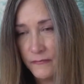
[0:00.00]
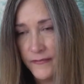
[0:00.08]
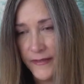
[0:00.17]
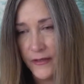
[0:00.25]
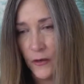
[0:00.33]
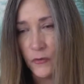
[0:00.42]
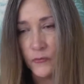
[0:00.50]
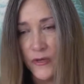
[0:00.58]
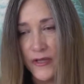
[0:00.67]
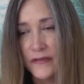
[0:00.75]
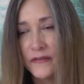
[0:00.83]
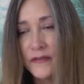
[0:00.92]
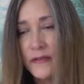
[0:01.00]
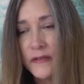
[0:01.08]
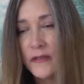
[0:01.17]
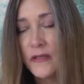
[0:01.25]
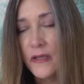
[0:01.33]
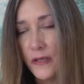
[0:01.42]
They all run
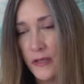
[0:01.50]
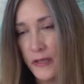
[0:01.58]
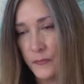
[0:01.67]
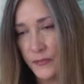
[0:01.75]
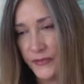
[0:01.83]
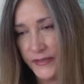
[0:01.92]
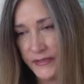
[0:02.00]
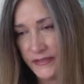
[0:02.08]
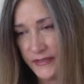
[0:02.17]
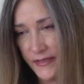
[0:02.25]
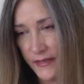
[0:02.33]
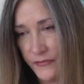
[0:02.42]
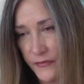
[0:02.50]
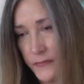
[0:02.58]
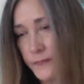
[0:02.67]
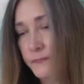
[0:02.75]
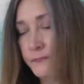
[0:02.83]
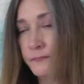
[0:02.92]
and play together,